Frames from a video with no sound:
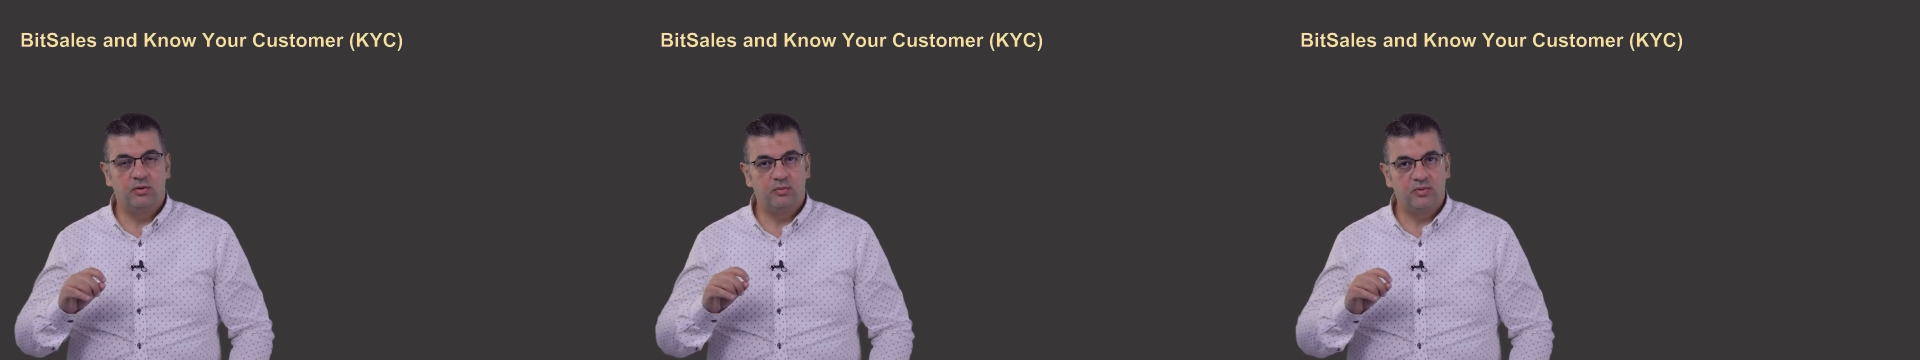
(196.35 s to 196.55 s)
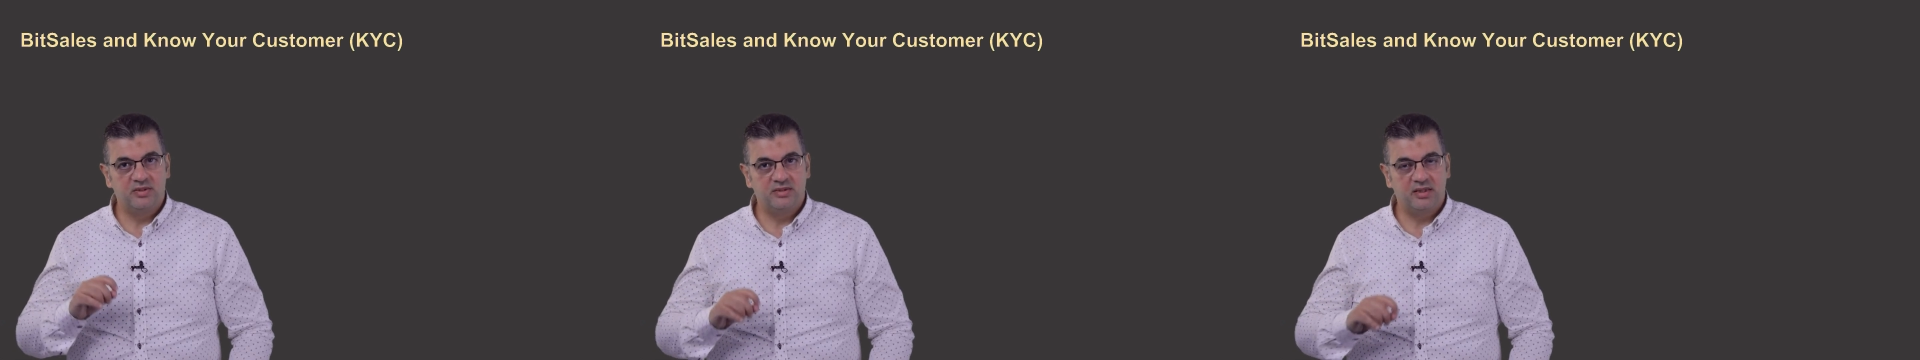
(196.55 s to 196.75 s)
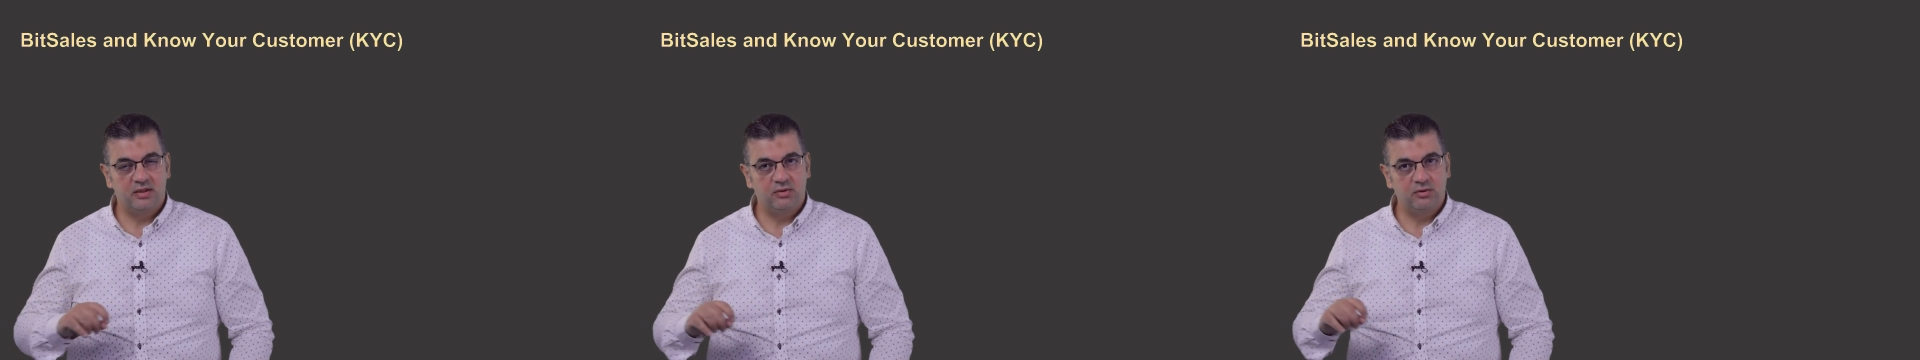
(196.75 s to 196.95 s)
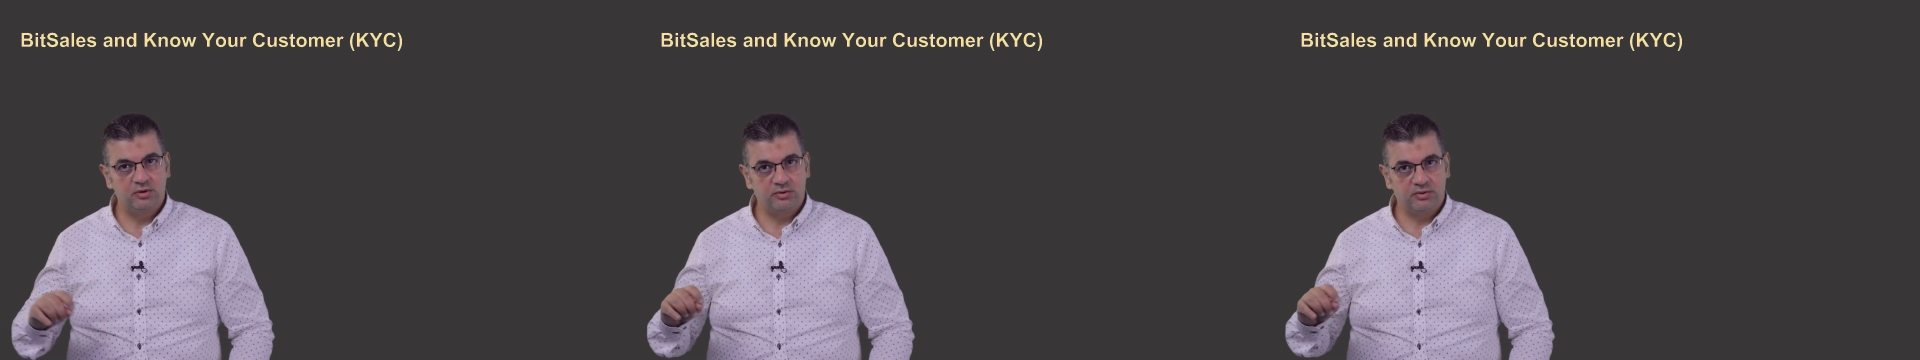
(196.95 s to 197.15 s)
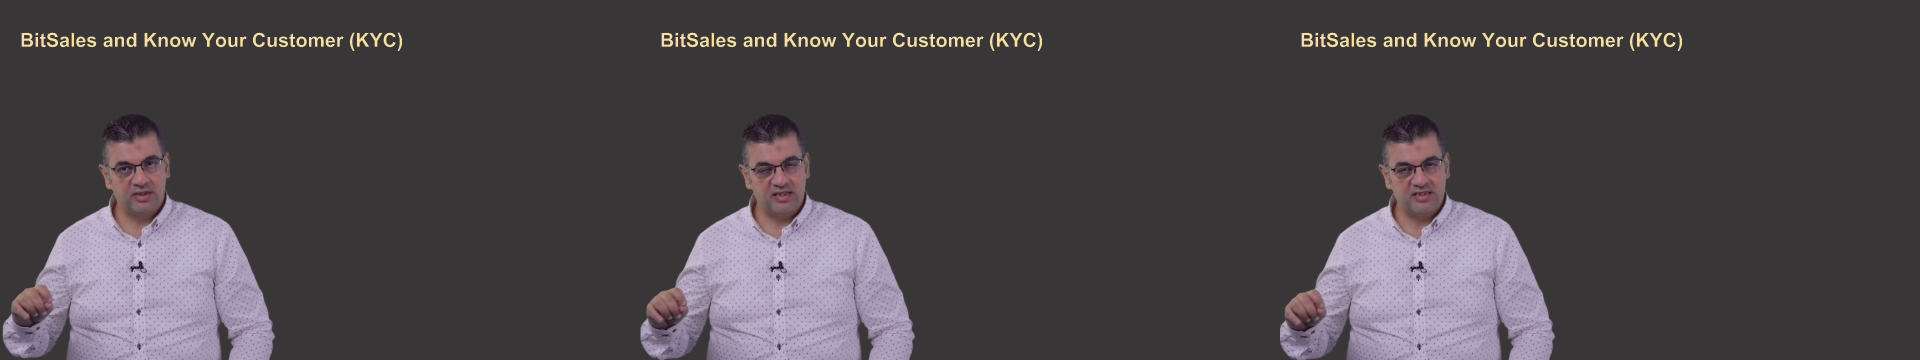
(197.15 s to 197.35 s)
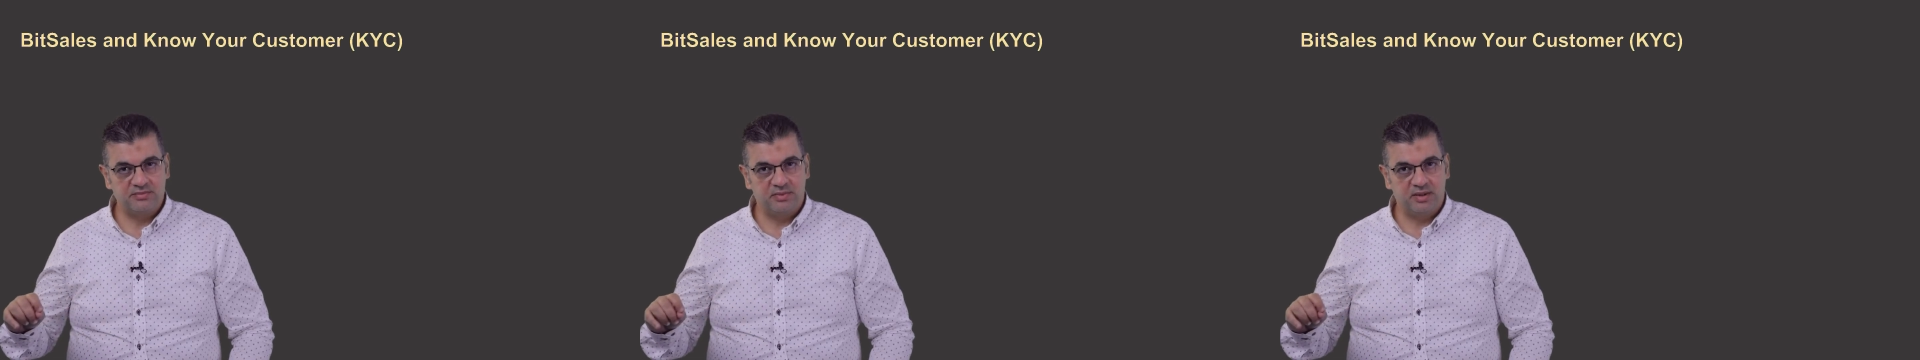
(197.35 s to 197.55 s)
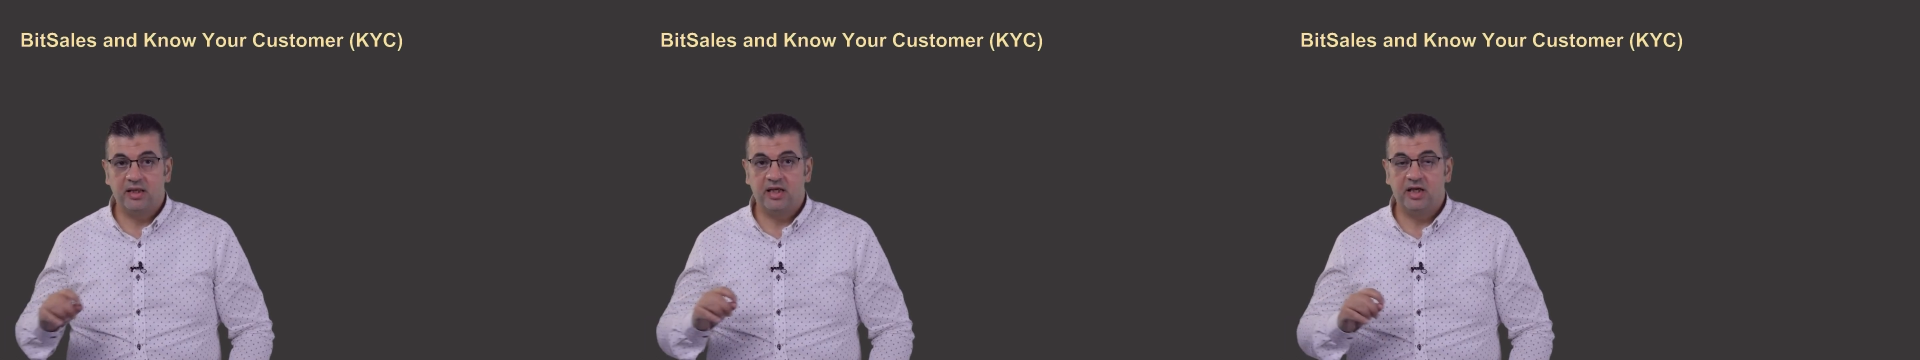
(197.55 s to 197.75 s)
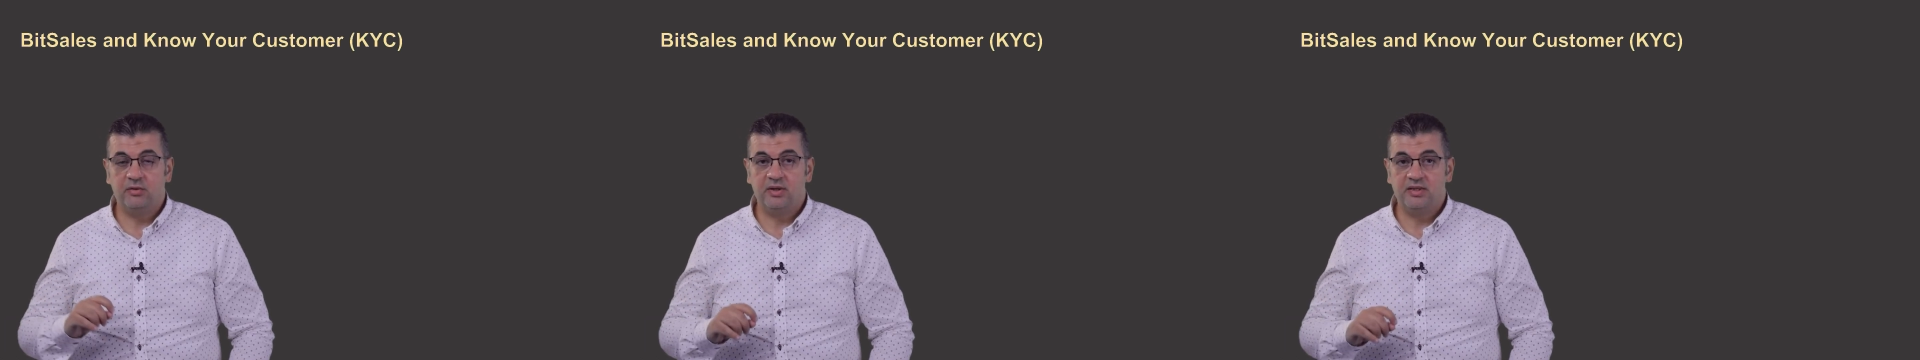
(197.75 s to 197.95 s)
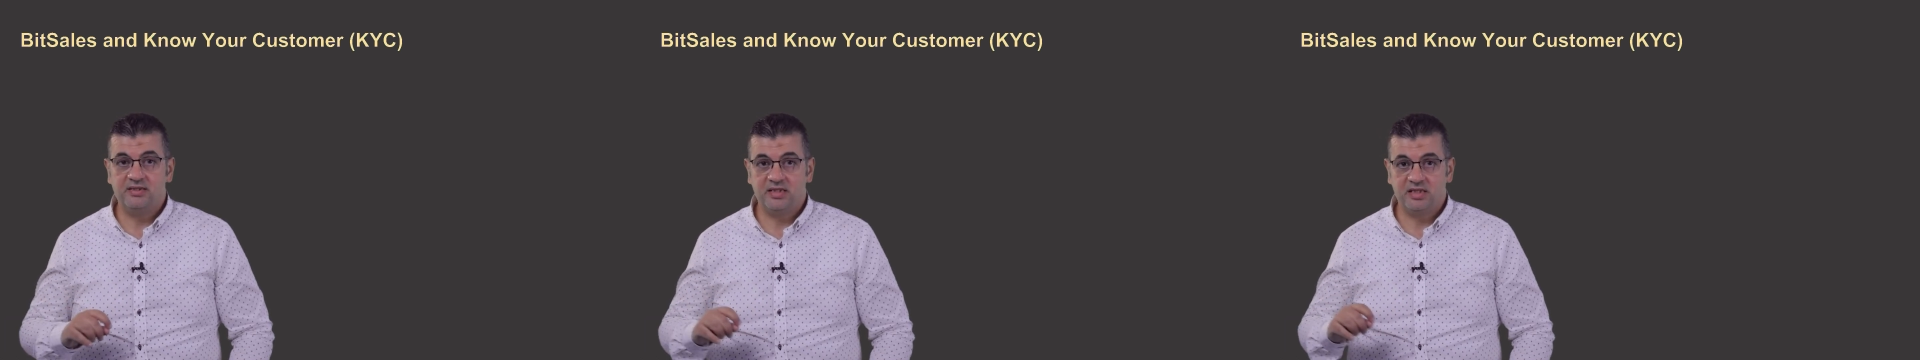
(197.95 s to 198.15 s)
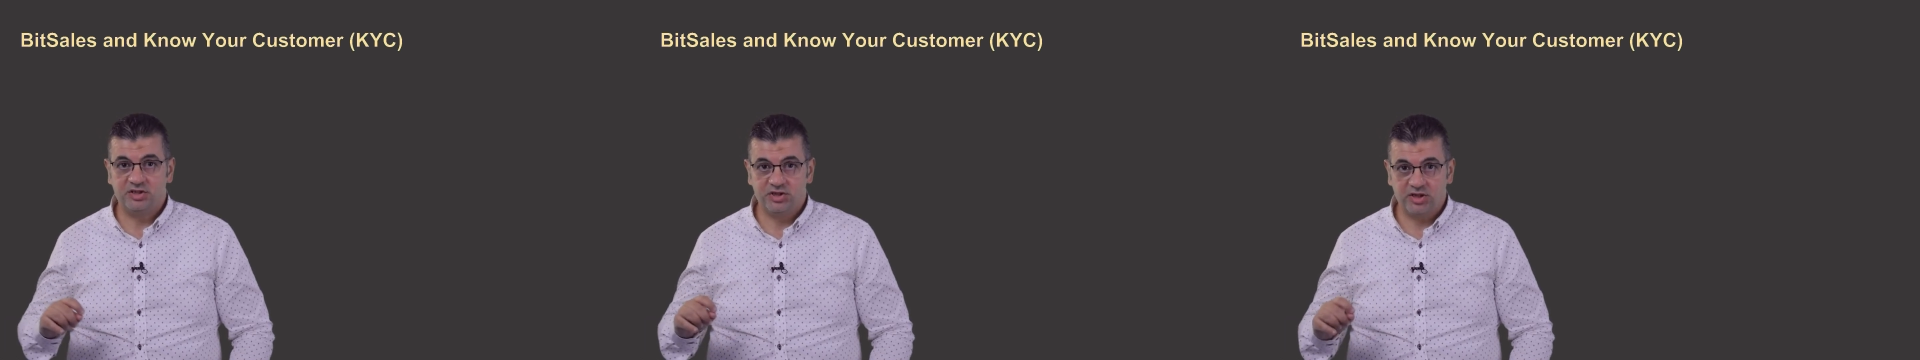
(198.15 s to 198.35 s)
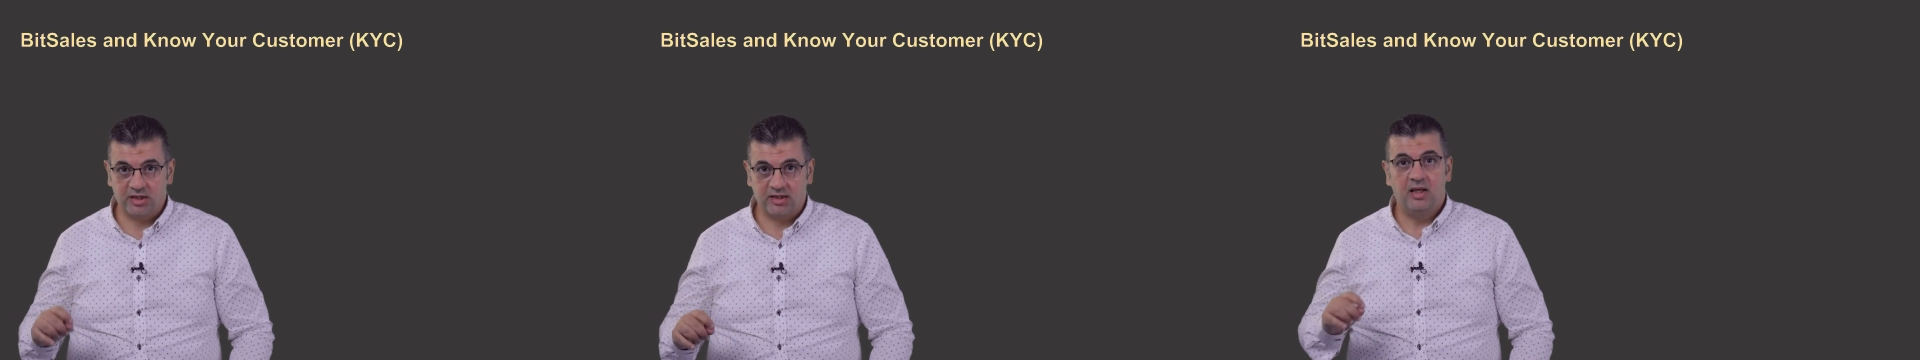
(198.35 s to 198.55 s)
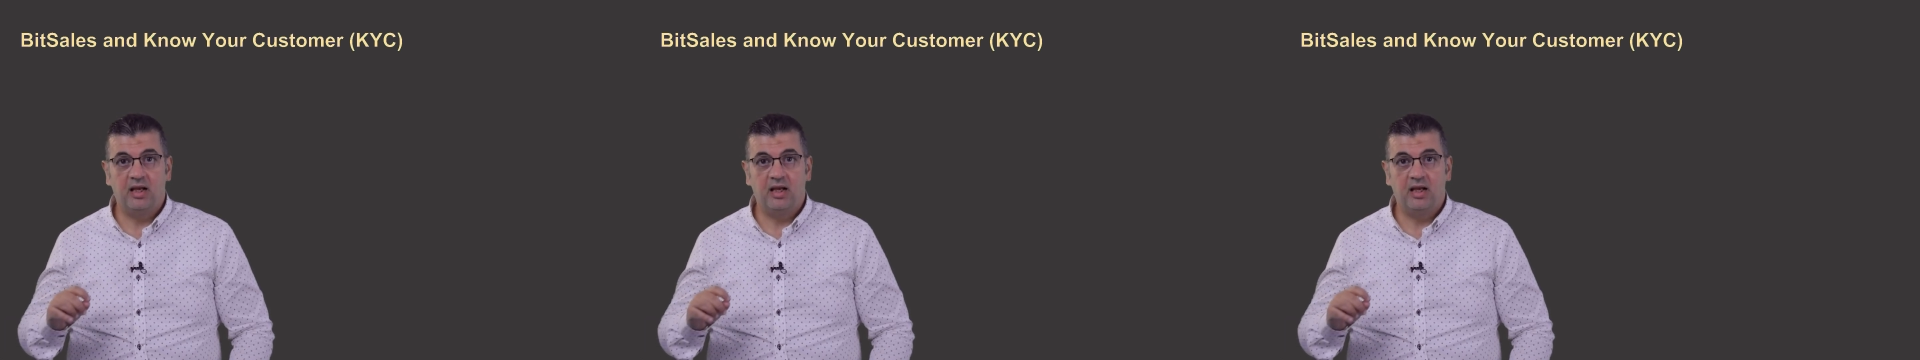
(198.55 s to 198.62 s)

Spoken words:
with the Know Your Customer check,